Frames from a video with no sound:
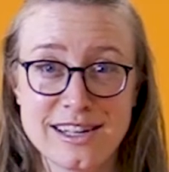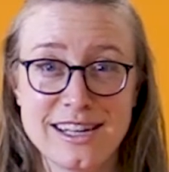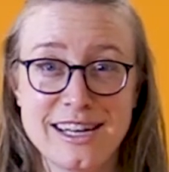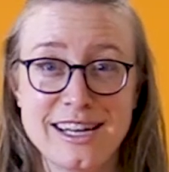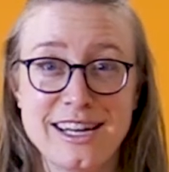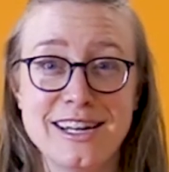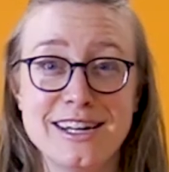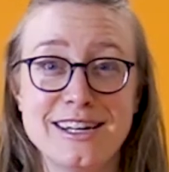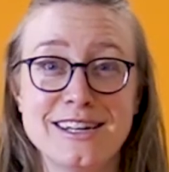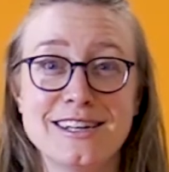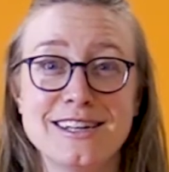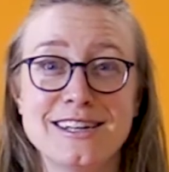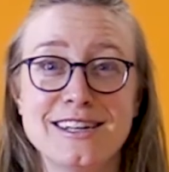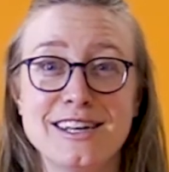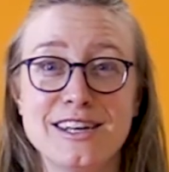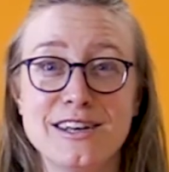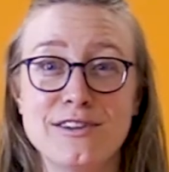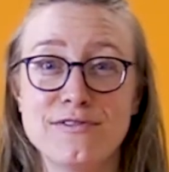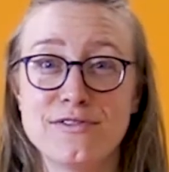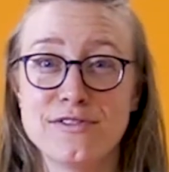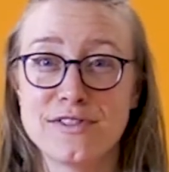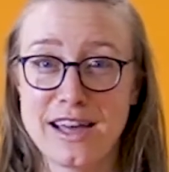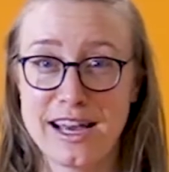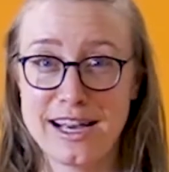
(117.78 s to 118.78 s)
and
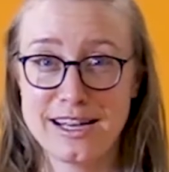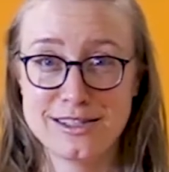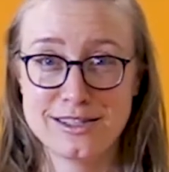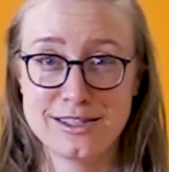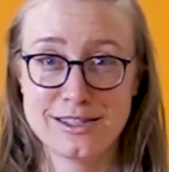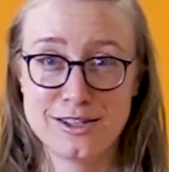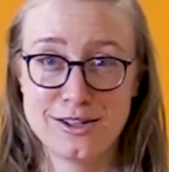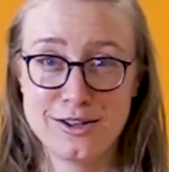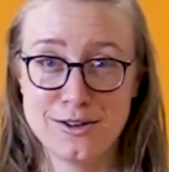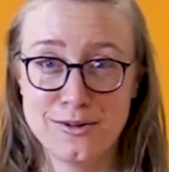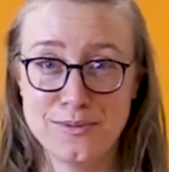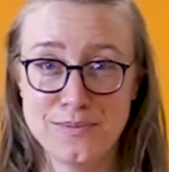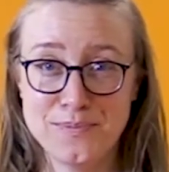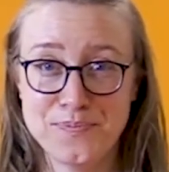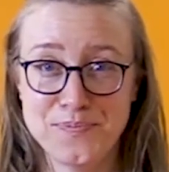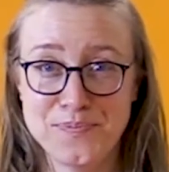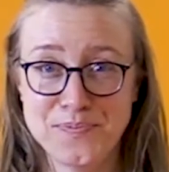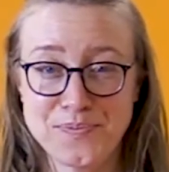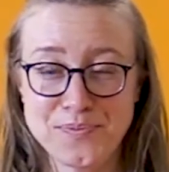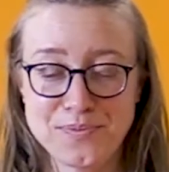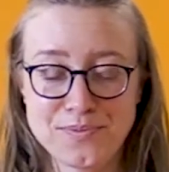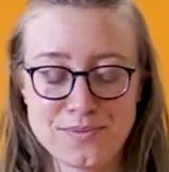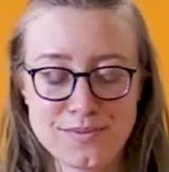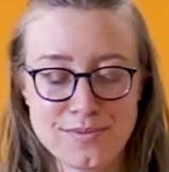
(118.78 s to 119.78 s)
give thanks to
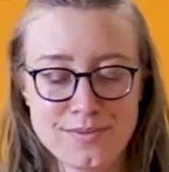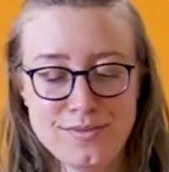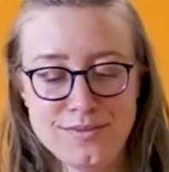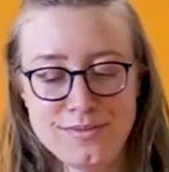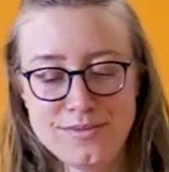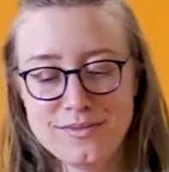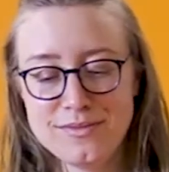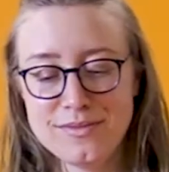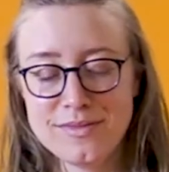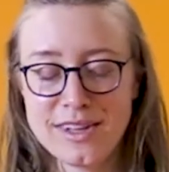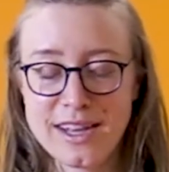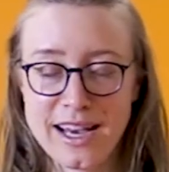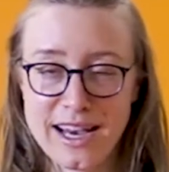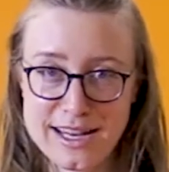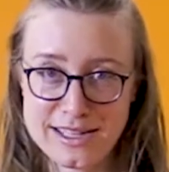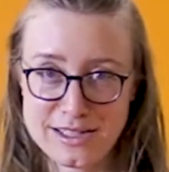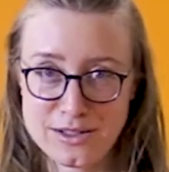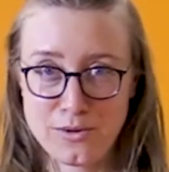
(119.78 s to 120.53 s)
as